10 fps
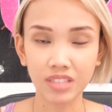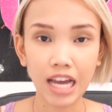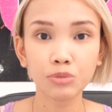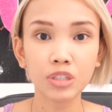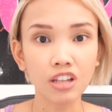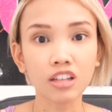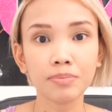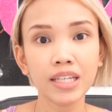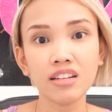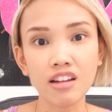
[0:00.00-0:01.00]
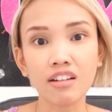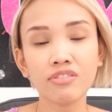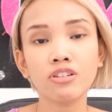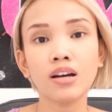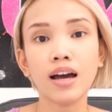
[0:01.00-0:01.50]
that will not be
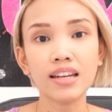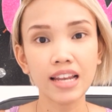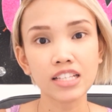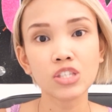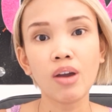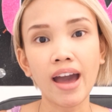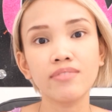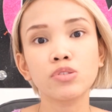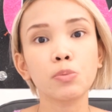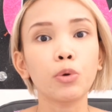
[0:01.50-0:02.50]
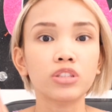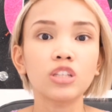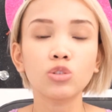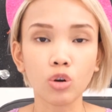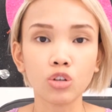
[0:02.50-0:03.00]
enough unless you have
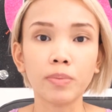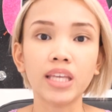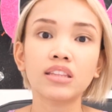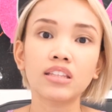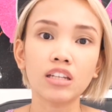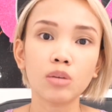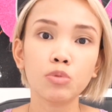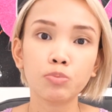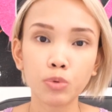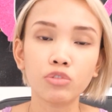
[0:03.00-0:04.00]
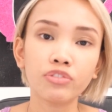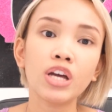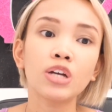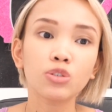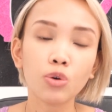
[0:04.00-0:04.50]
supporting document na nag-proof
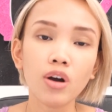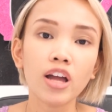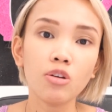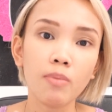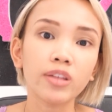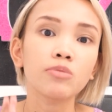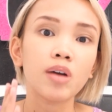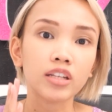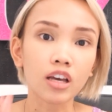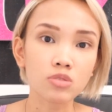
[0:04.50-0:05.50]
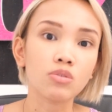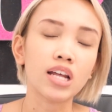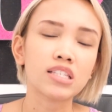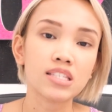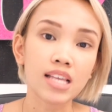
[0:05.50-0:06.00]
kung ano man yung mga
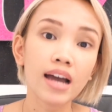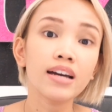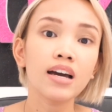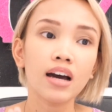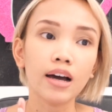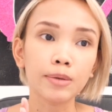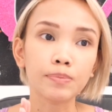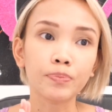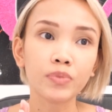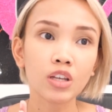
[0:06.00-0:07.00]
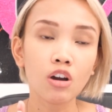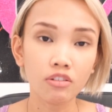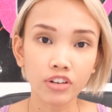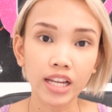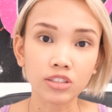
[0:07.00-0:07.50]
nakasulat sa
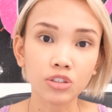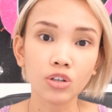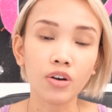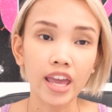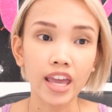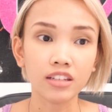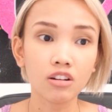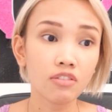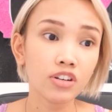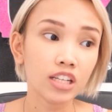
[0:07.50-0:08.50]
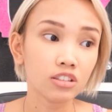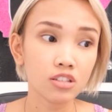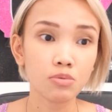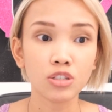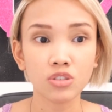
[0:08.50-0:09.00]
cover letter nyo. And a cover letter
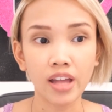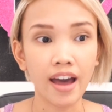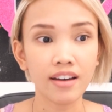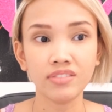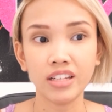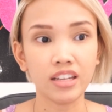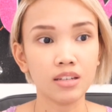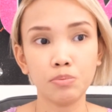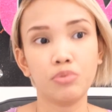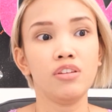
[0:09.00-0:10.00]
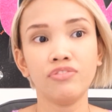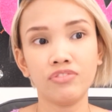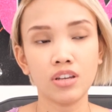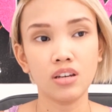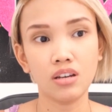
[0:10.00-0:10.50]
as well should have like a brief
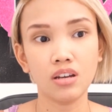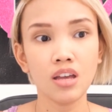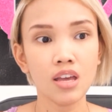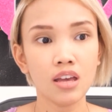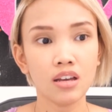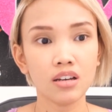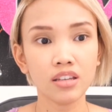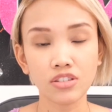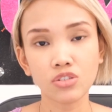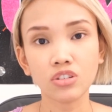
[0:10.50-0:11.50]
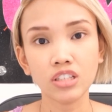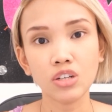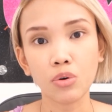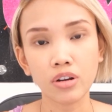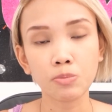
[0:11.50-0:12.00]

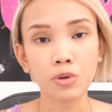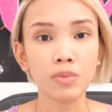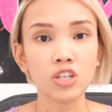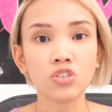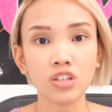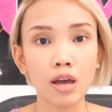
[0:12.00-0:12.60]
history or information